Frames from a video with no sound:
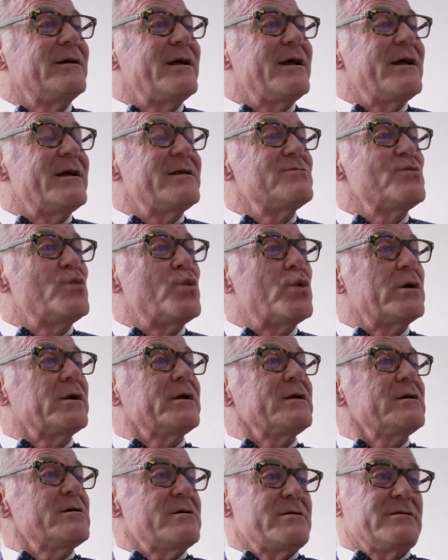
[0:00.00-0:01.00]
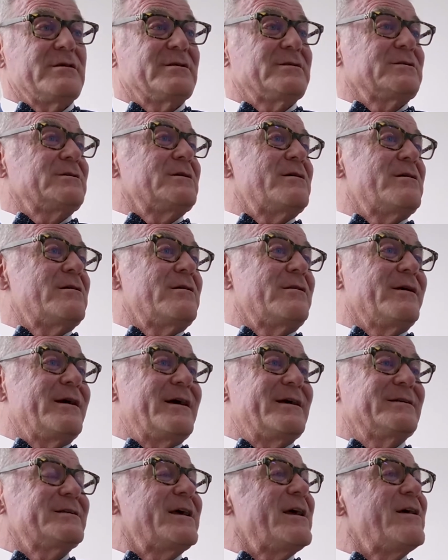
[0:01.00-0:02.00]
And working on the cell
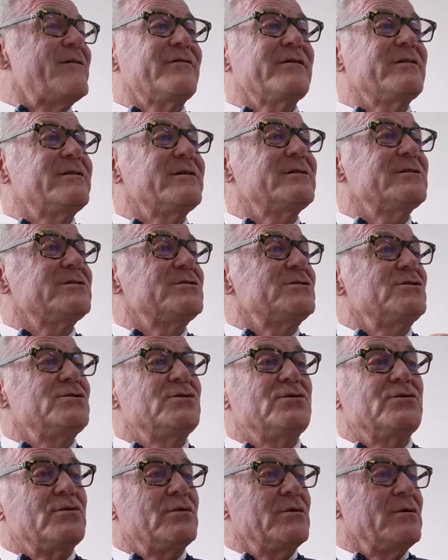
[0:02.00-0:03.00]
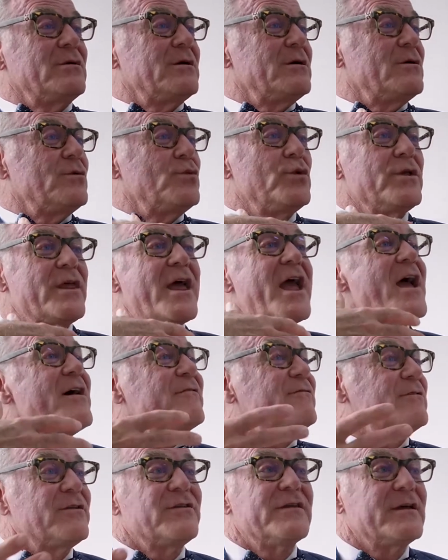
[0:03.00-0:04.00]
has everything to do with
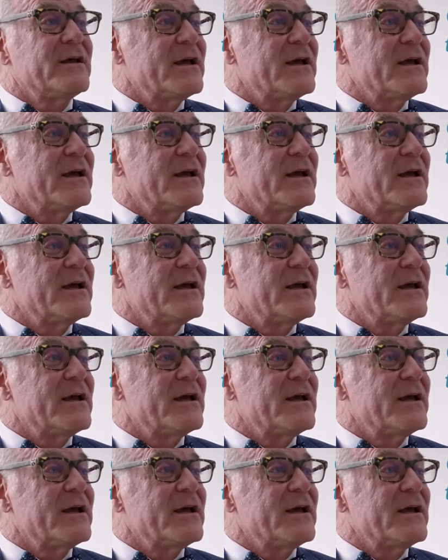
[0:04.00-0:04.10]
everything